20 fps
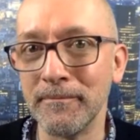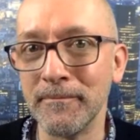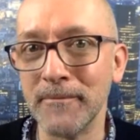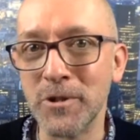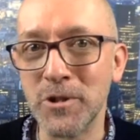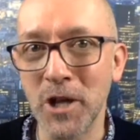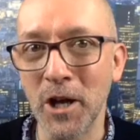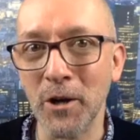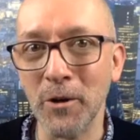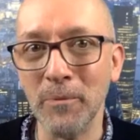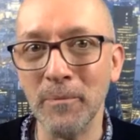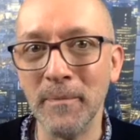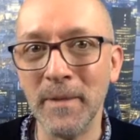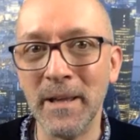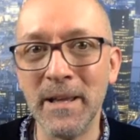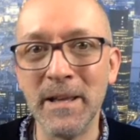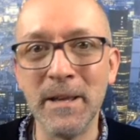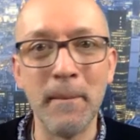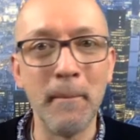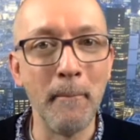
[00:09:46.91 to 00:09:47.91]
So
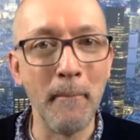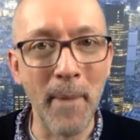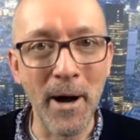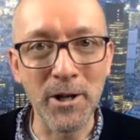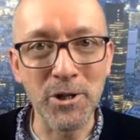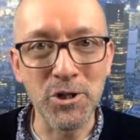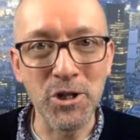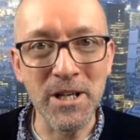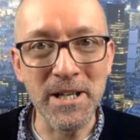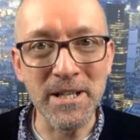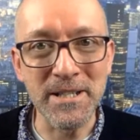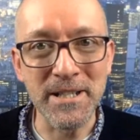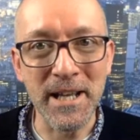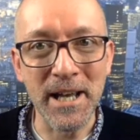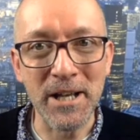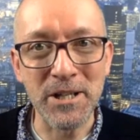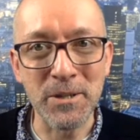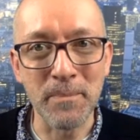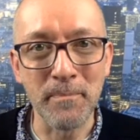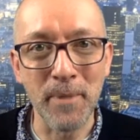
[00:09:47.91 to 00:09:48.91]
much
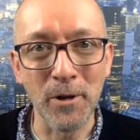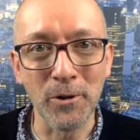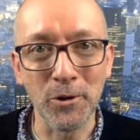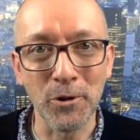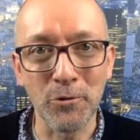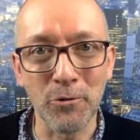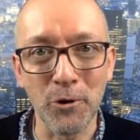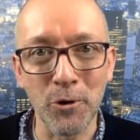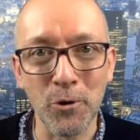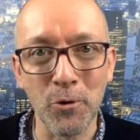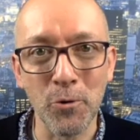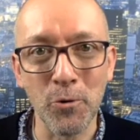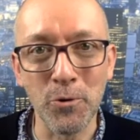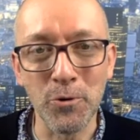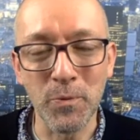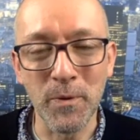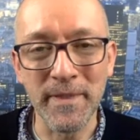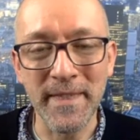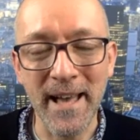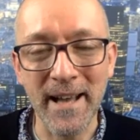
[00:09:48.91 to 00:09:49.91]
easier to bulk
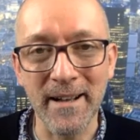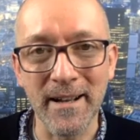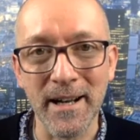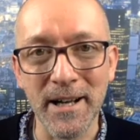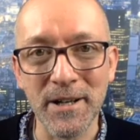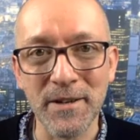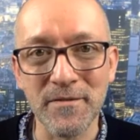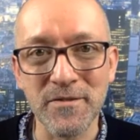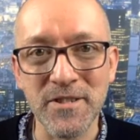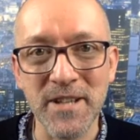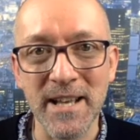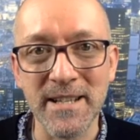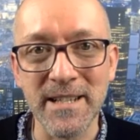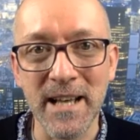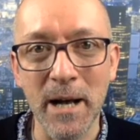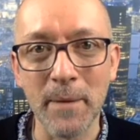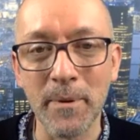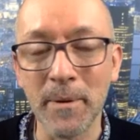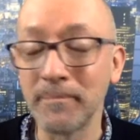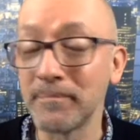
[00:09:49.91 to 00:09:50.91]
record with that kind of
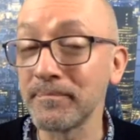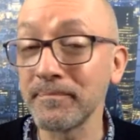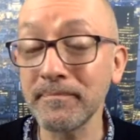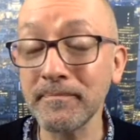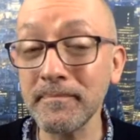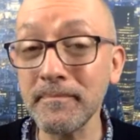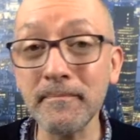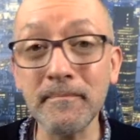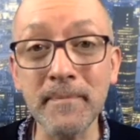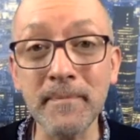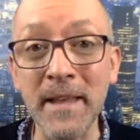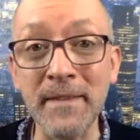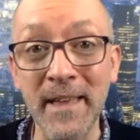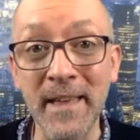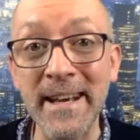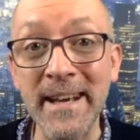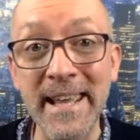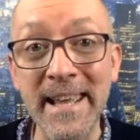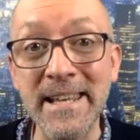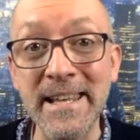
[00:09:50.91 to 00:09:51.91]
setup
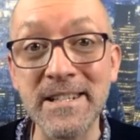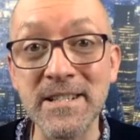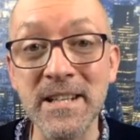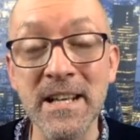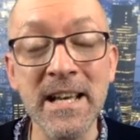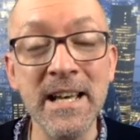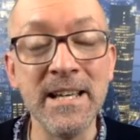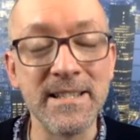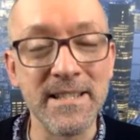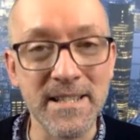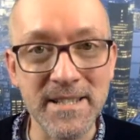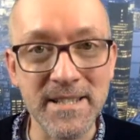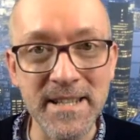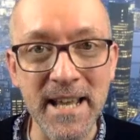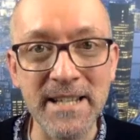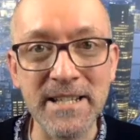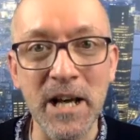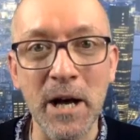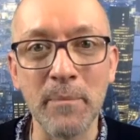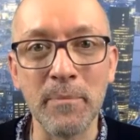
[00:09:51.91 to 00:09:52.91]
than it is to
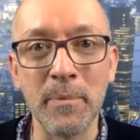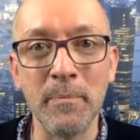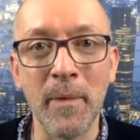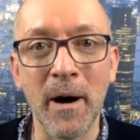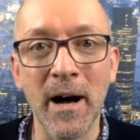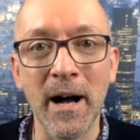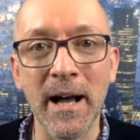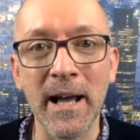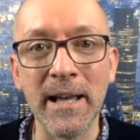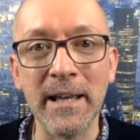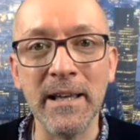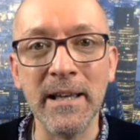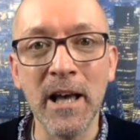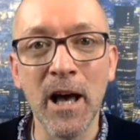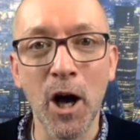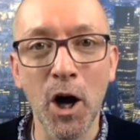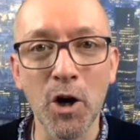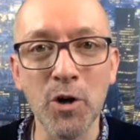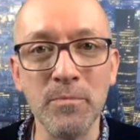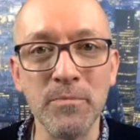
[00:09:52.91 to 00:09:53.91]
set up my
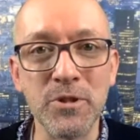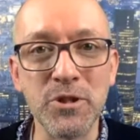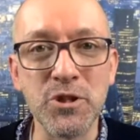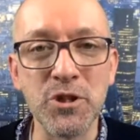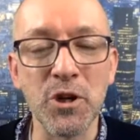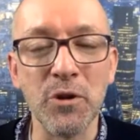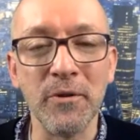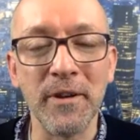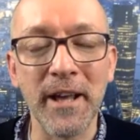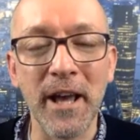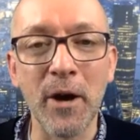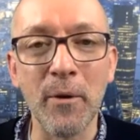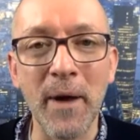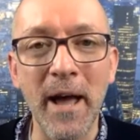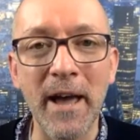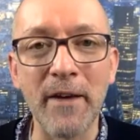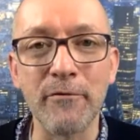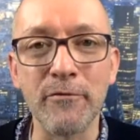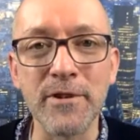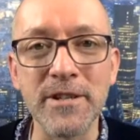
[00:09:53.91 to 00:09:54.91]
home studio
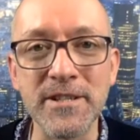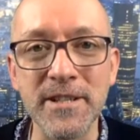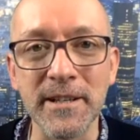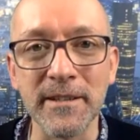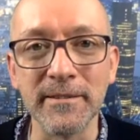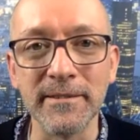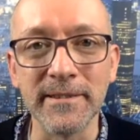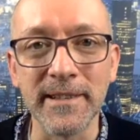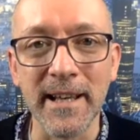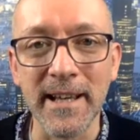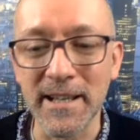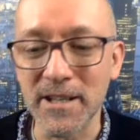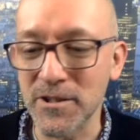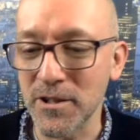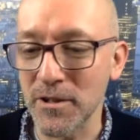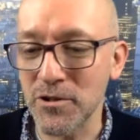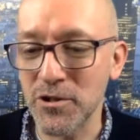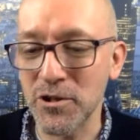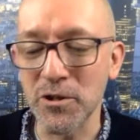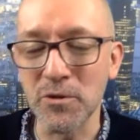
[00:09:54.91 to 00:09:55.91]
every single day.
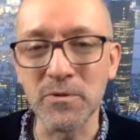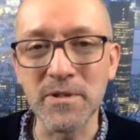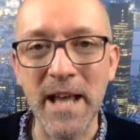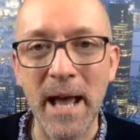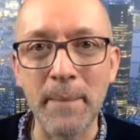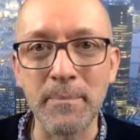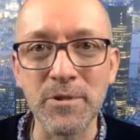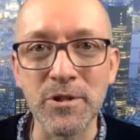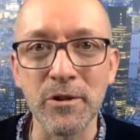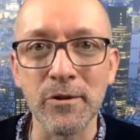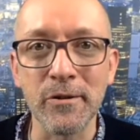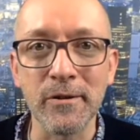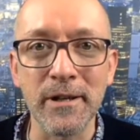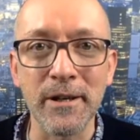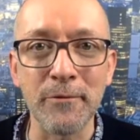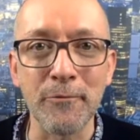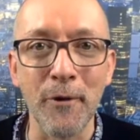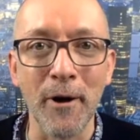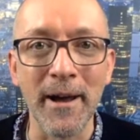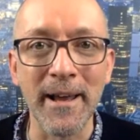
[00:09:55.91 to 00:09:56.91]
So Sue's
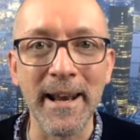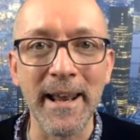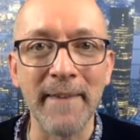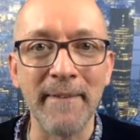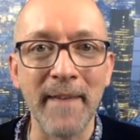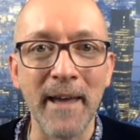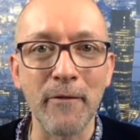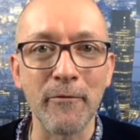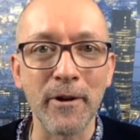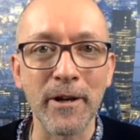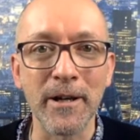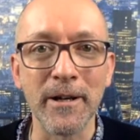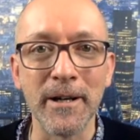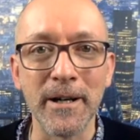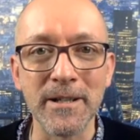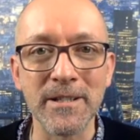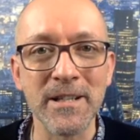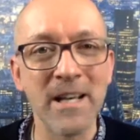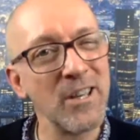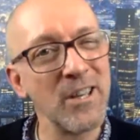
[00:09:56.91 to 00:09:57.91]
absolutely right in that
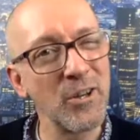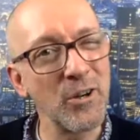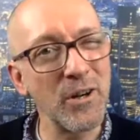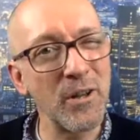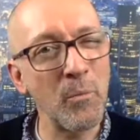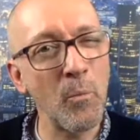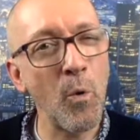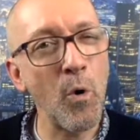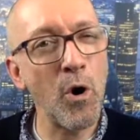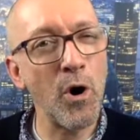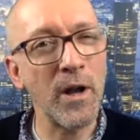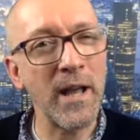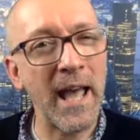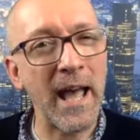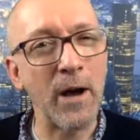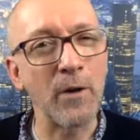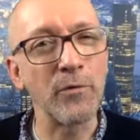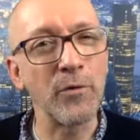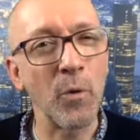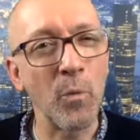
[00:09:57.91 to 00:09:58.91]
regard. Got to work
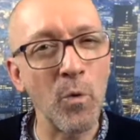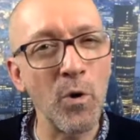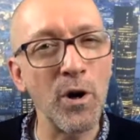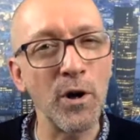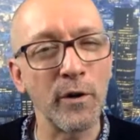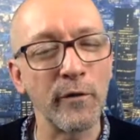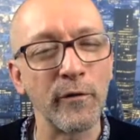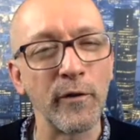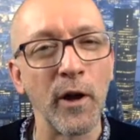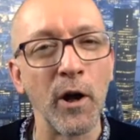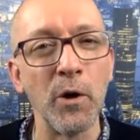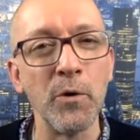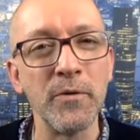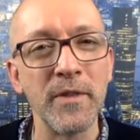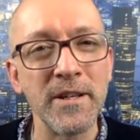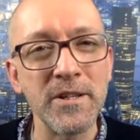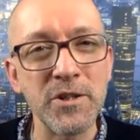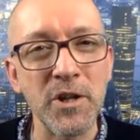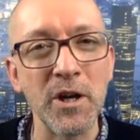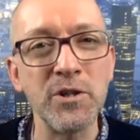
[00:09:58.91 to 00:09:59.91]
out the workflow
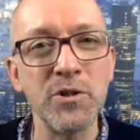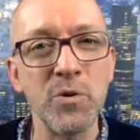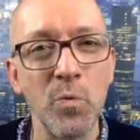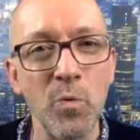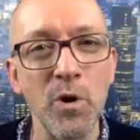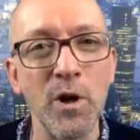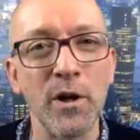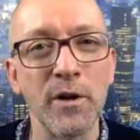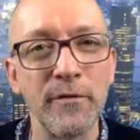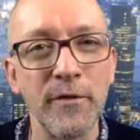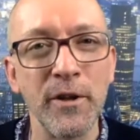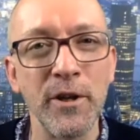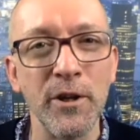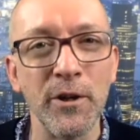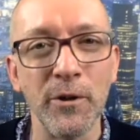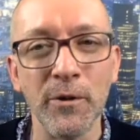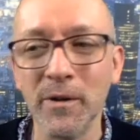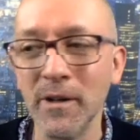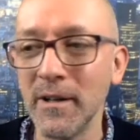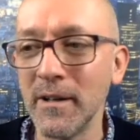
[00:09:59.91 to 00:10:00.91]
that's going to work for
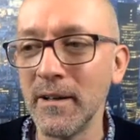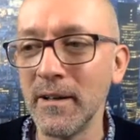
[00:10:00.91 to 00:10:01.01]
you.